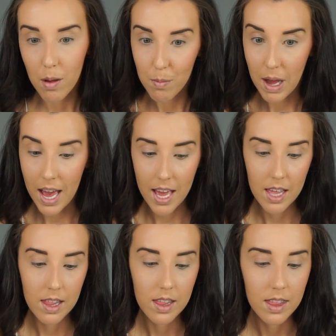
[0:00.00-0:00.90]
but
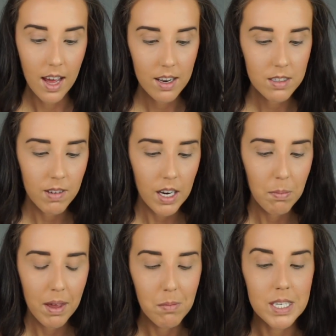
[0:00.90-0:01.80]
that is very
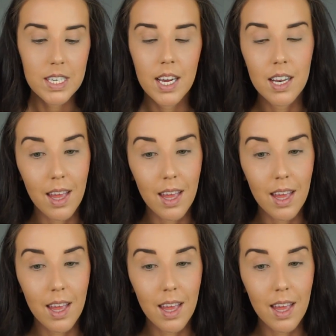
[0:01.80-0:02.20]
pigmented.